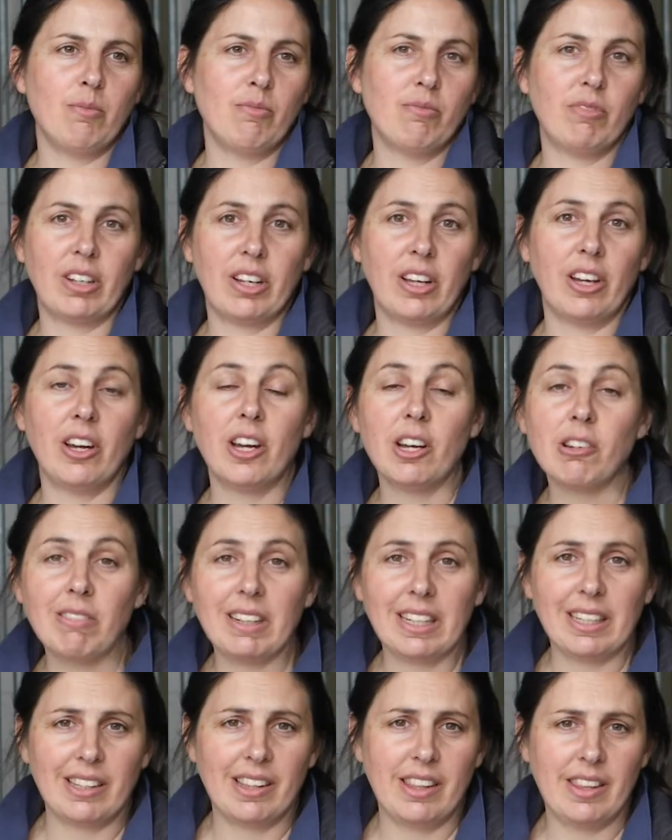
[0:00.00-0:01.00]

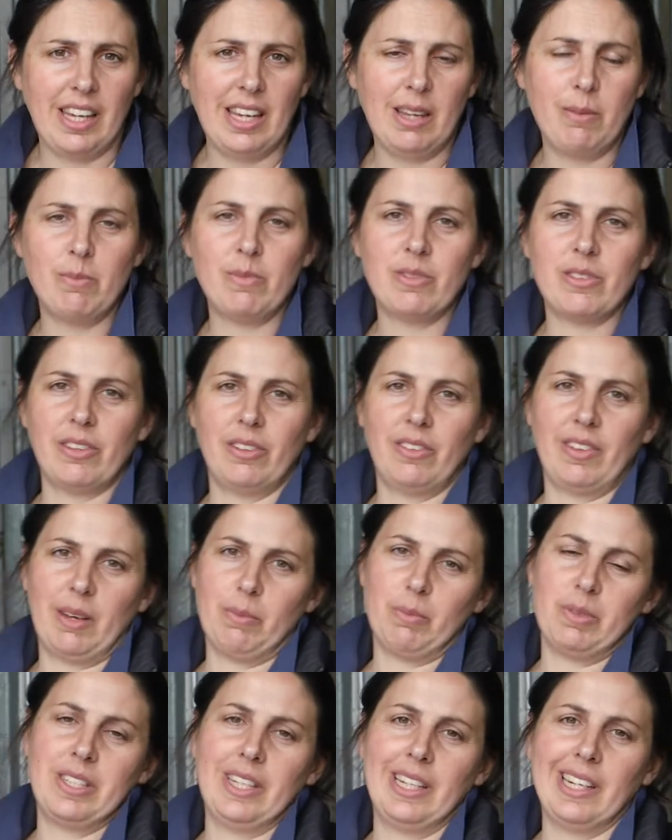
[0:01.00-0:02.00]
recurring themes on that
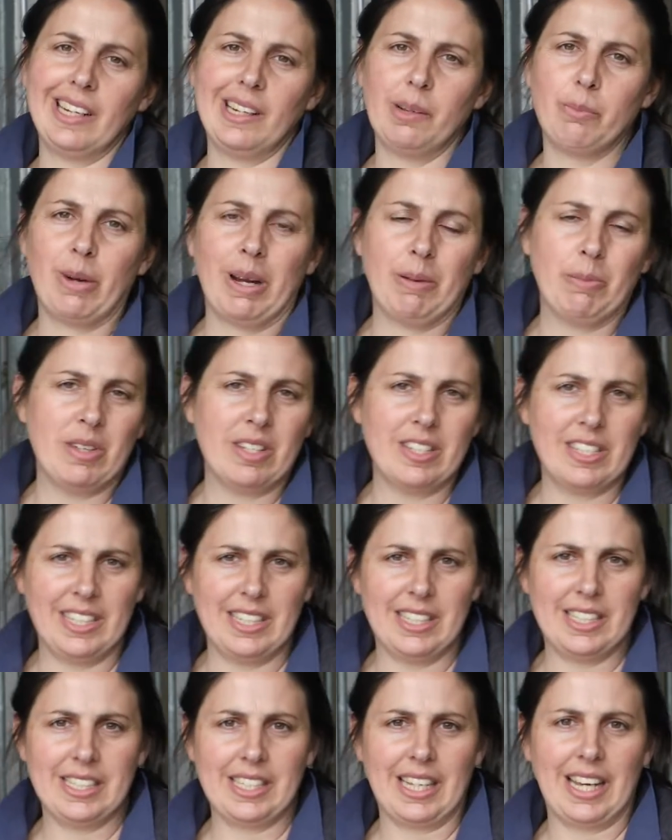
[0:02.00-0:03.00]
particular
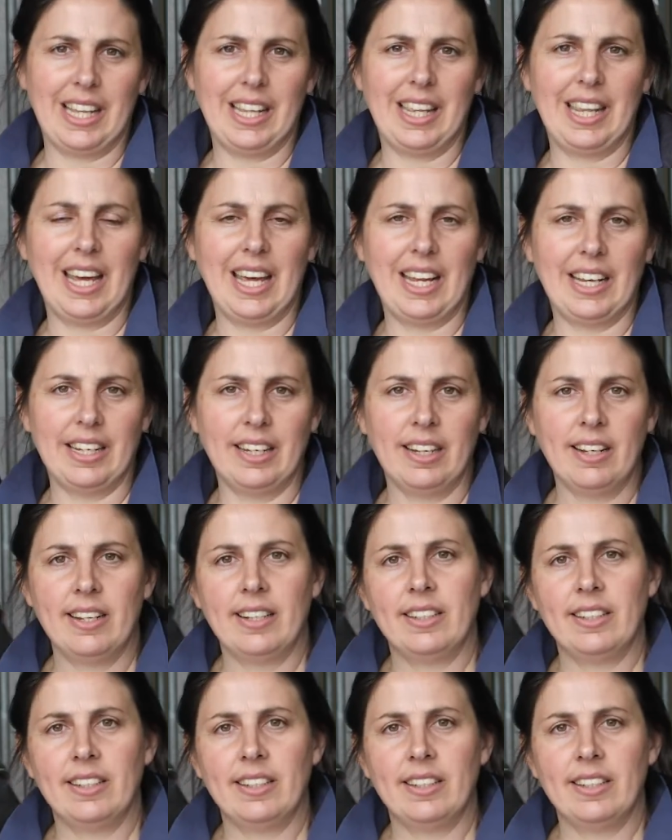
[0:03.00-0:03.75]
premises and then